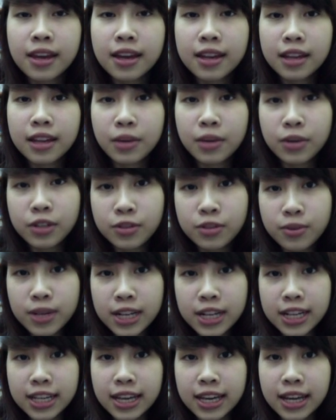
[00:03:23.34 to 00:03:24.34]
Now we do it
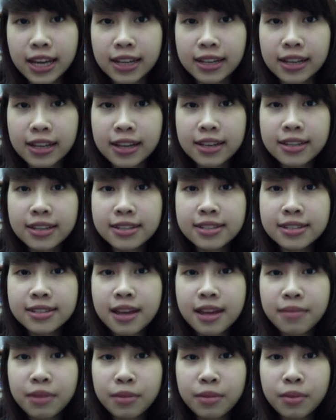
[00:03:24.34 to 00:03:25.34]
again.
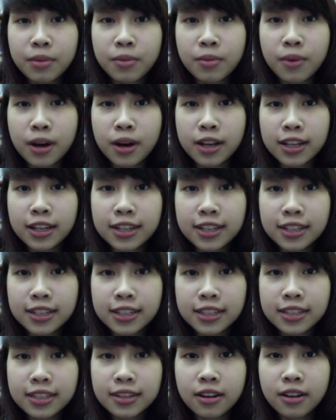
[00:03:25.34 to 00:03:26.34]
Step number one,
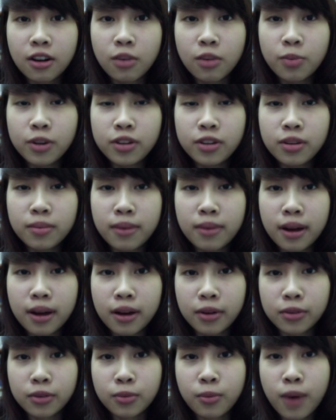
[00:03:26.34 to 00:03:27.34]
open your
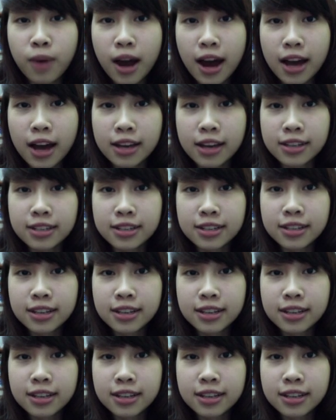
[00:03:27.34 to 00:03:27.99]
mouth wide.